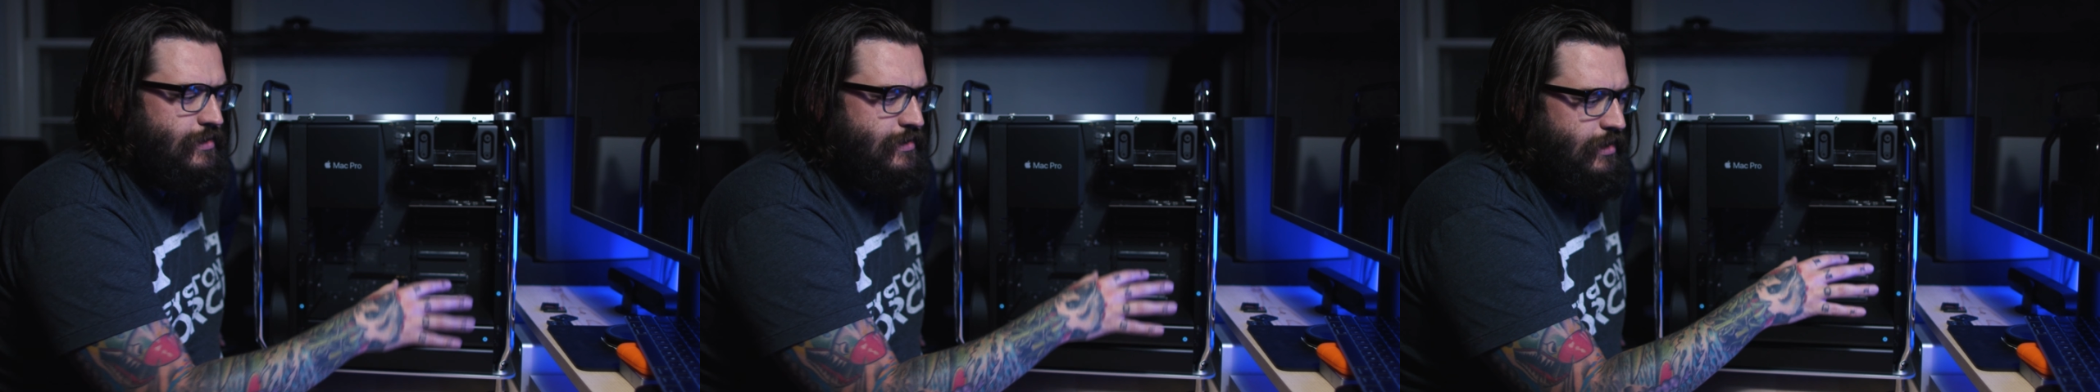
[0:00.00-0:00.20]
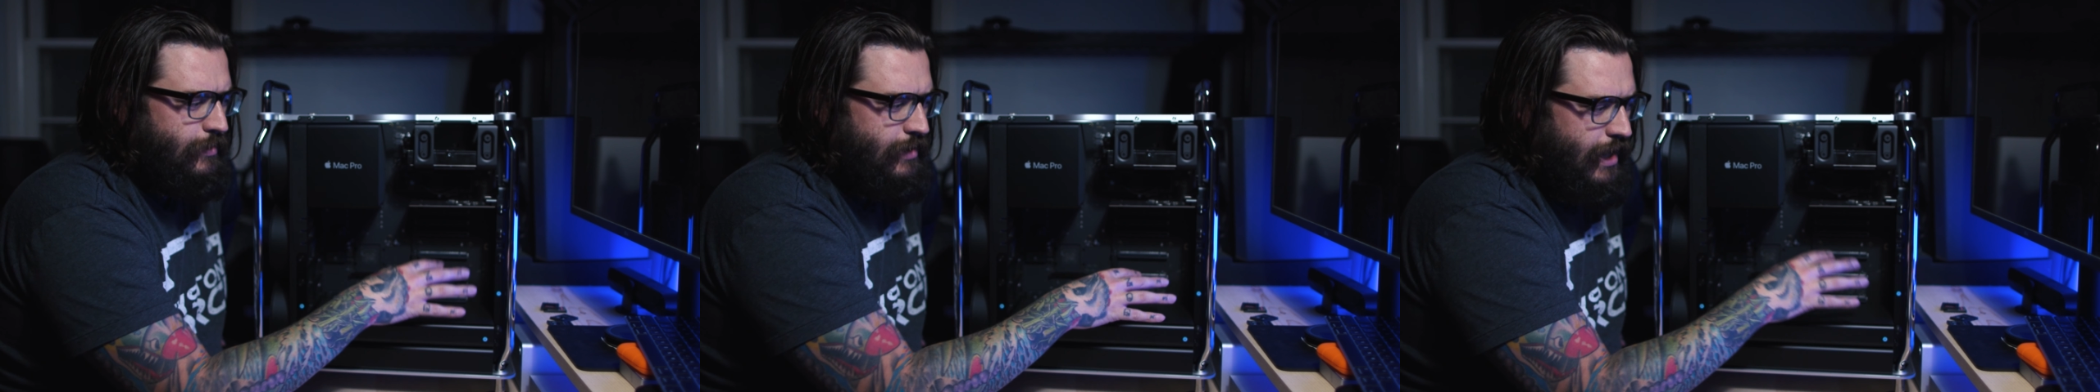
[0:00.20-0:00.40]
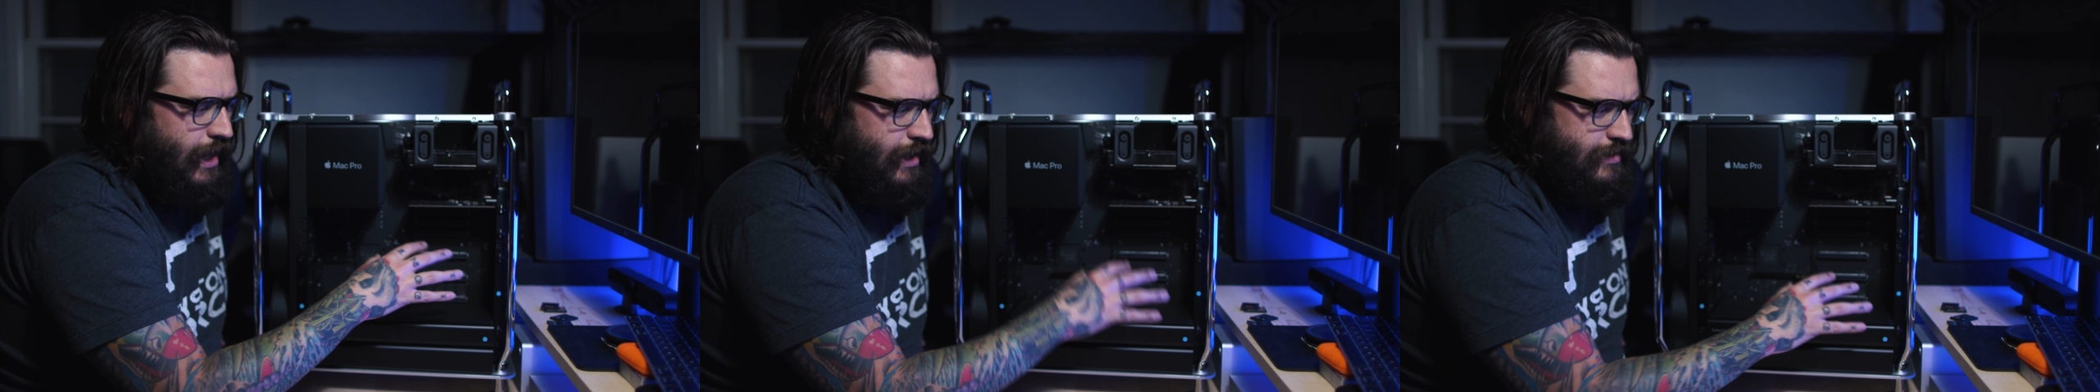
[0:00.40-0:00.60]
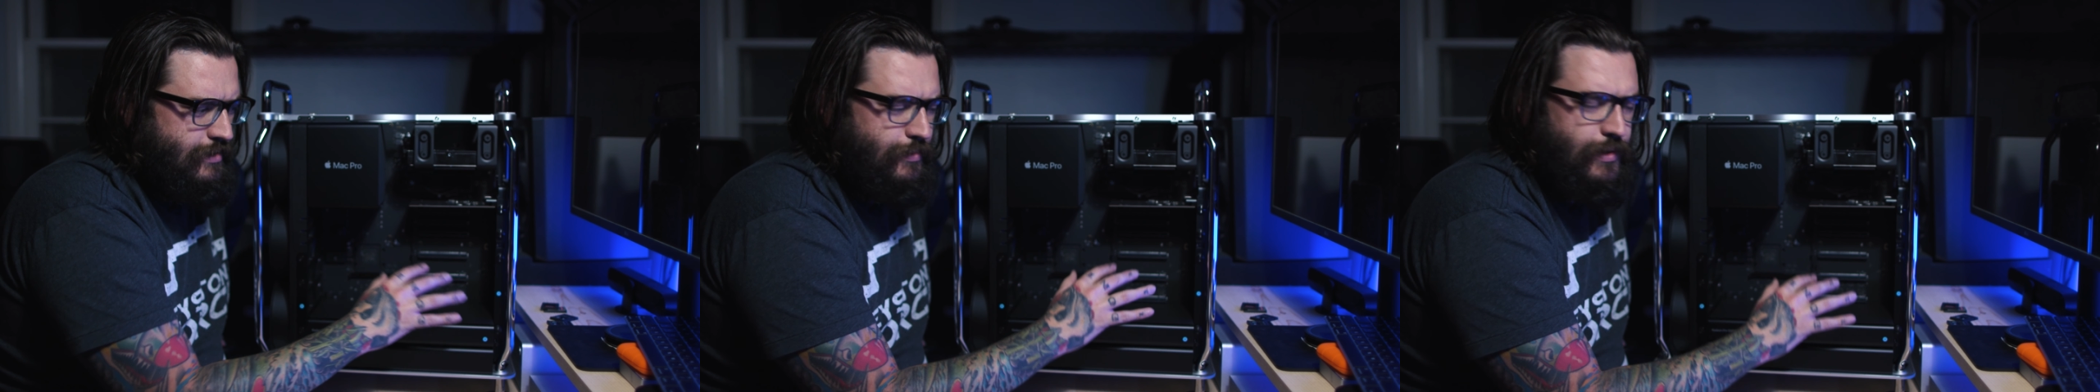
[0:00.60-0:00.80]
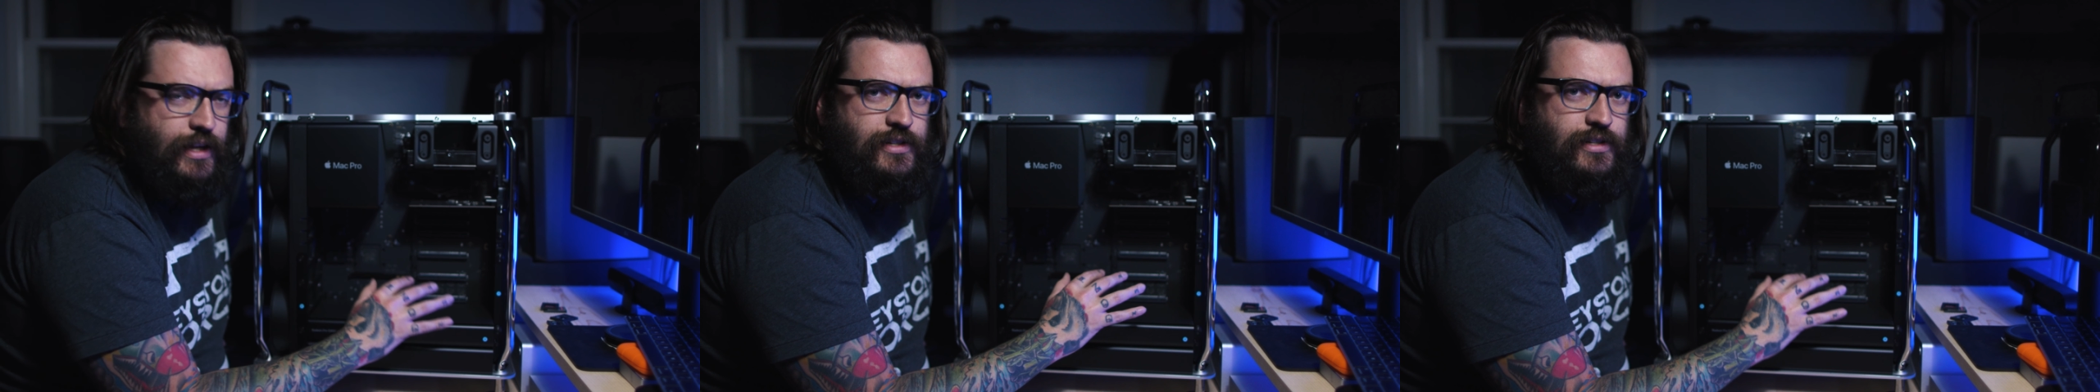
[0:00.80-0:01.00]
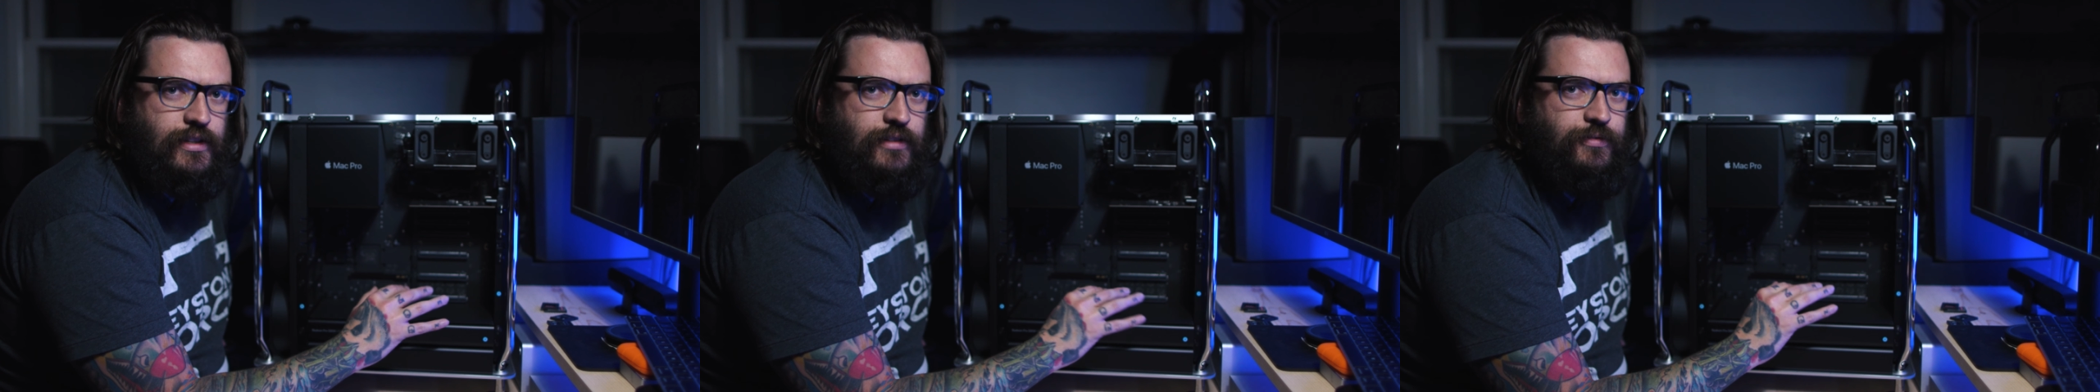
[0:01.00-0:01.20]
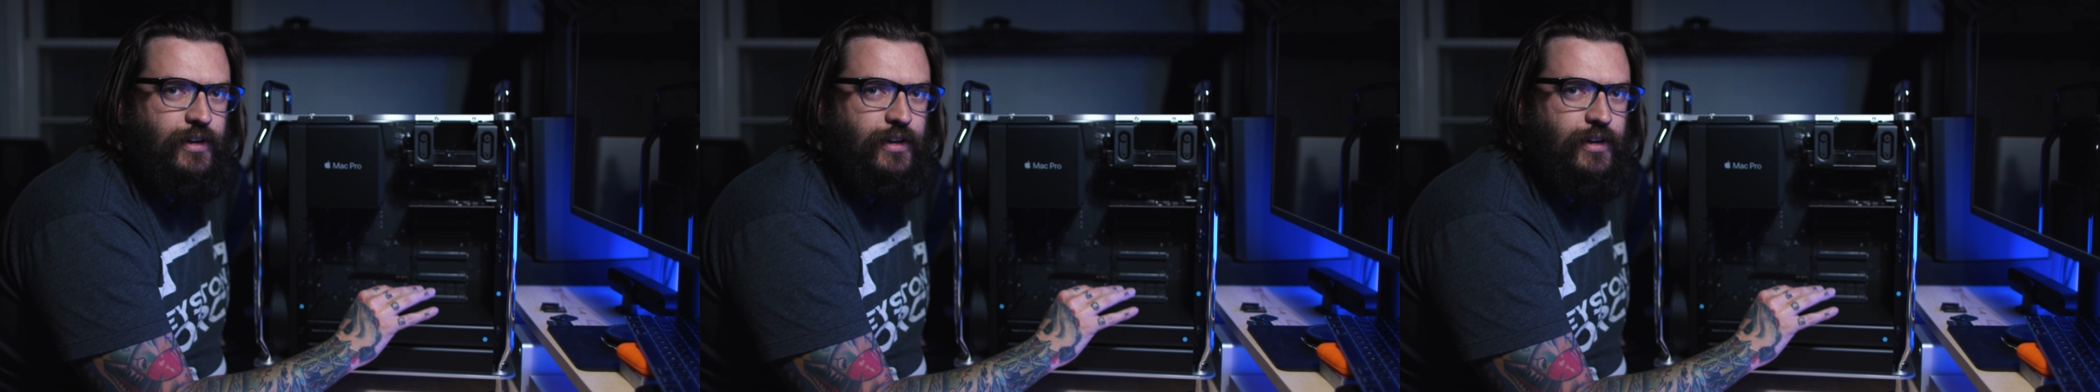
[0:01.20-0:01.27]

It's going to be exponentially